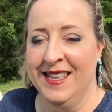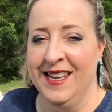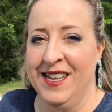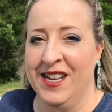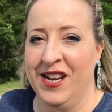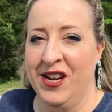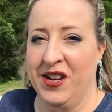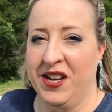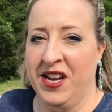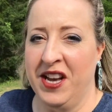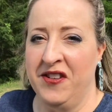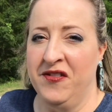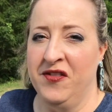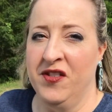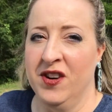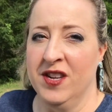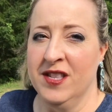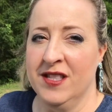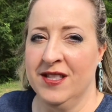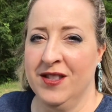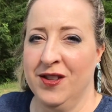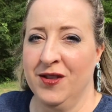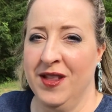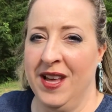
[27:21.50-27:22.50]
Okay,
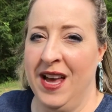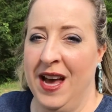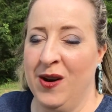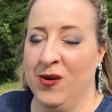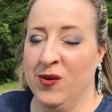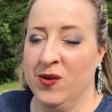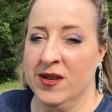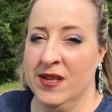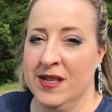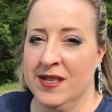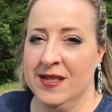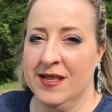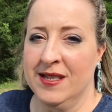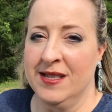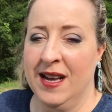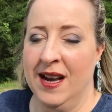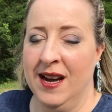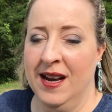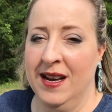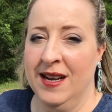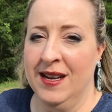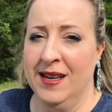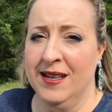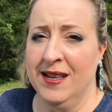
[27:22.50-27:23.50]
friends, so that was
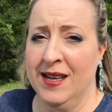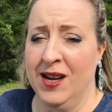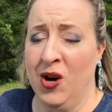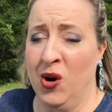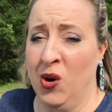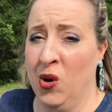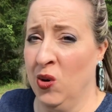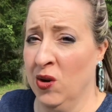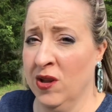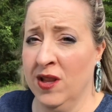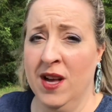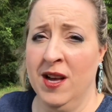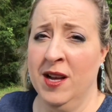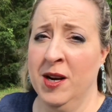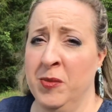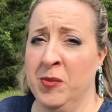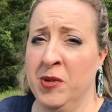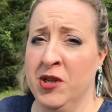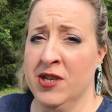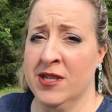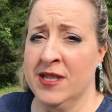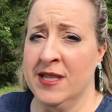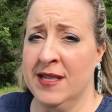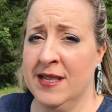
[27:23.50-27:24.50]
a whole lot of
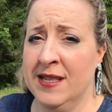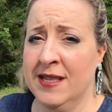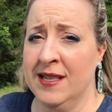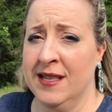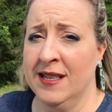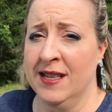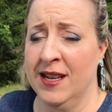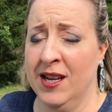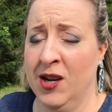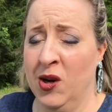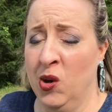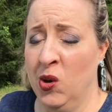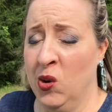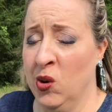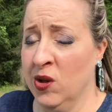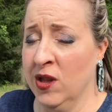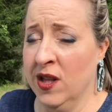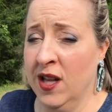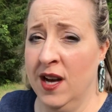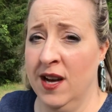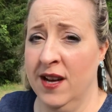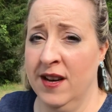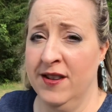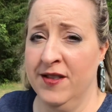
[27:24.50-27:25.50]
books, a whole
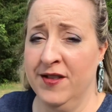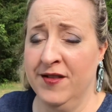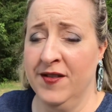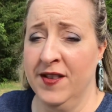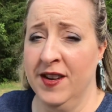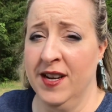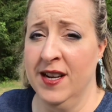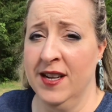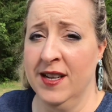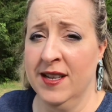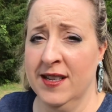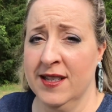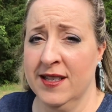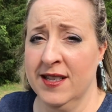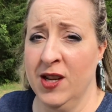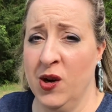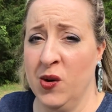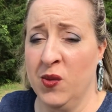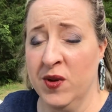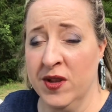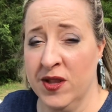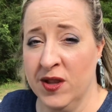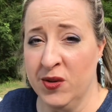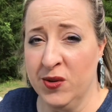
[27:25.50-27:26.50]
lot of
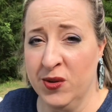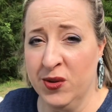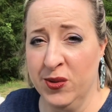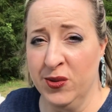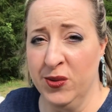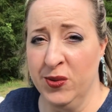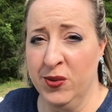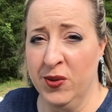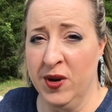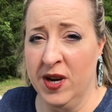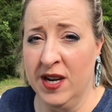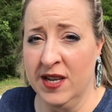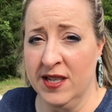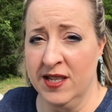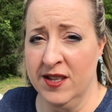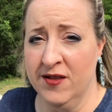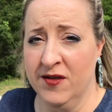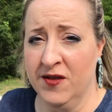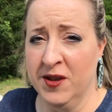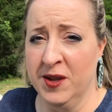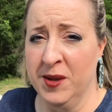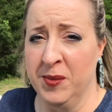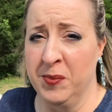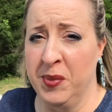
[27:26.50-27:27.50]
going through
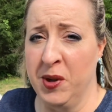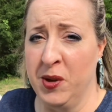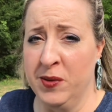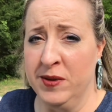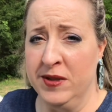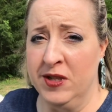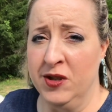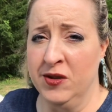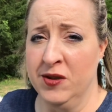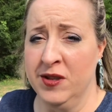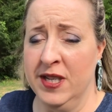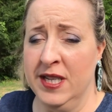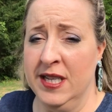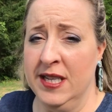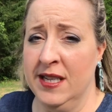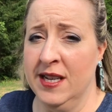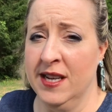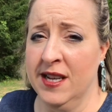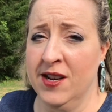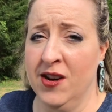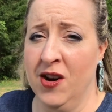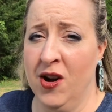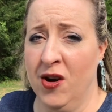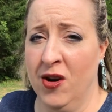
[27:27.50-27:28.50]
different poetry
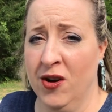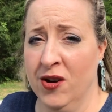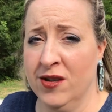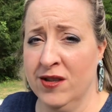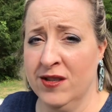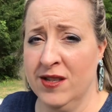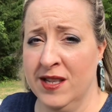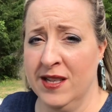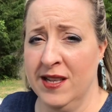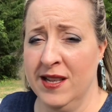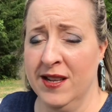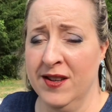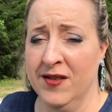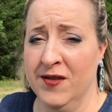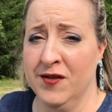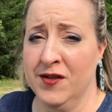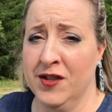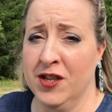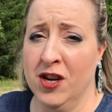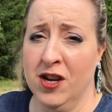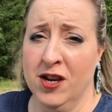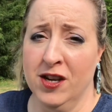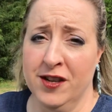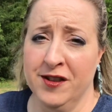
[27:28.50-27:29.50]
and art and
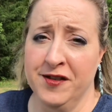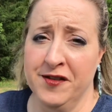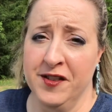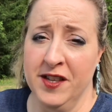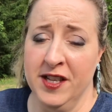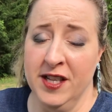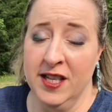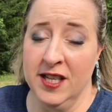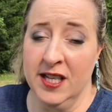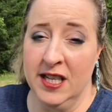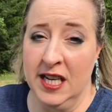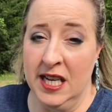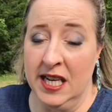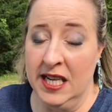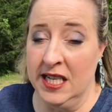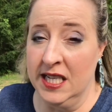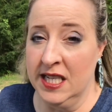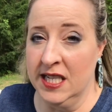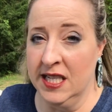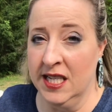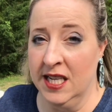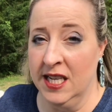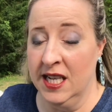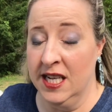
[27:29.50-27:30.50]
photography
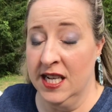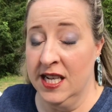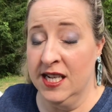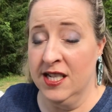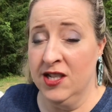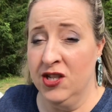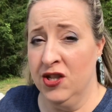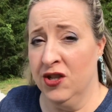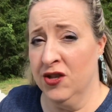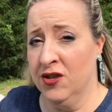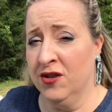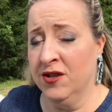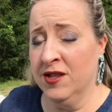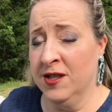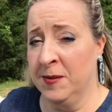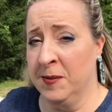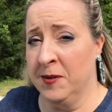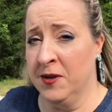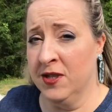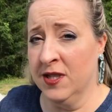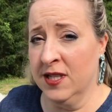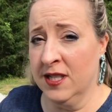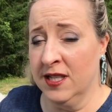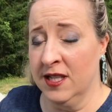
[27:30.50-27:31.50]
and children's
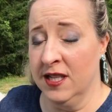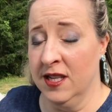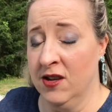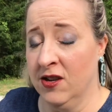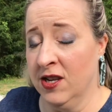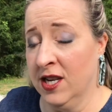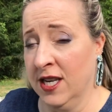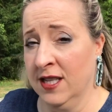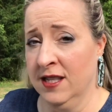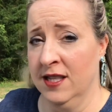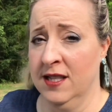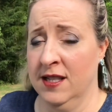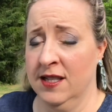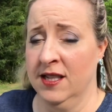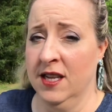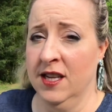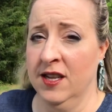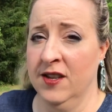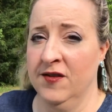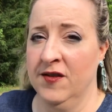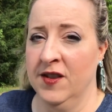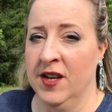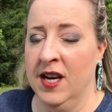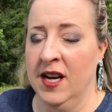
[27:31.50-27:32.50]
books and all kinds of
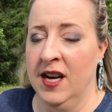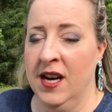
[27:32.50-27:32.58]
stuff.